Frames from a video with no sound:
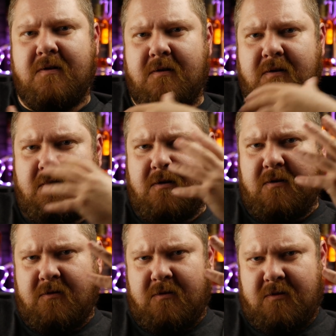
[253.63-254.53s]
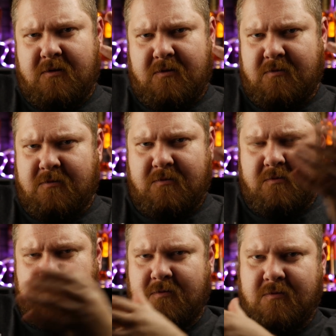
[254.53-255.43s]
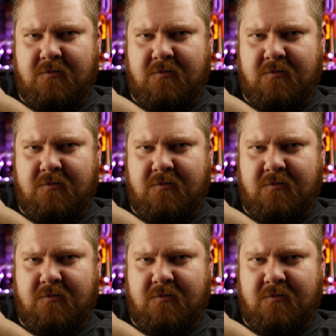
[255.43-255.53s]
(silence)